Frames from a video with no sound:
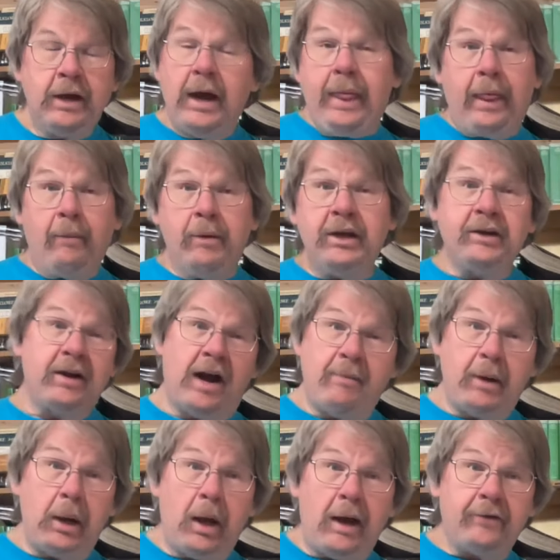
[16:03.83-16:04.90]
And in the
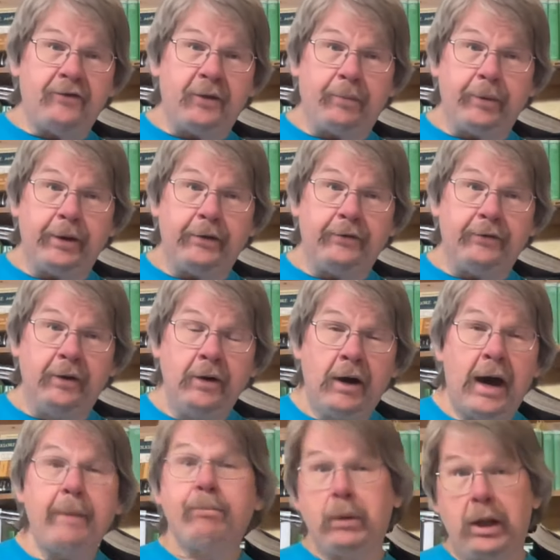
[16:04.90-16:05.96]
meantime, I lost a piece.
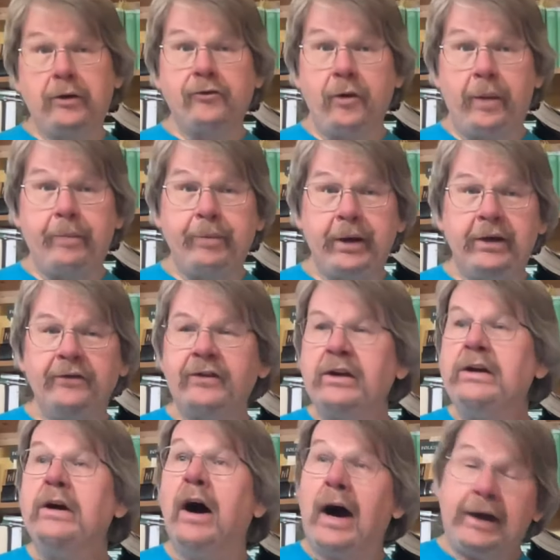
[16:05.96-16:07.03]
I blundered a piece.
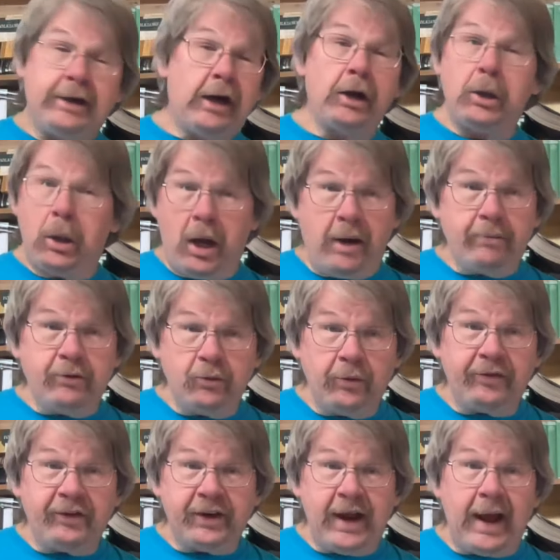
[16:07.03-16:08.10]
I got clobbered
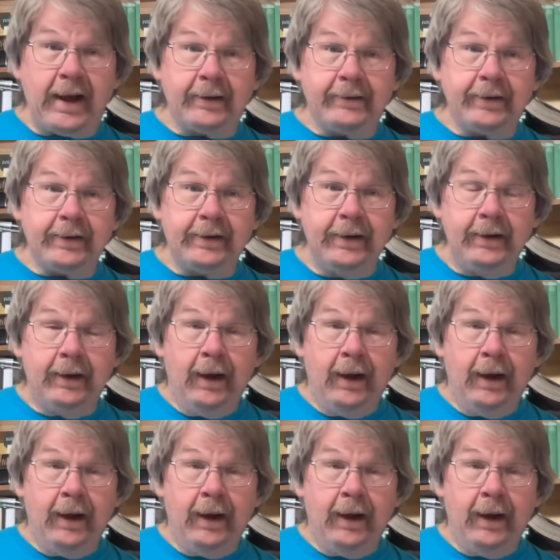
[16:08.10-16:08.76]
with the tactic.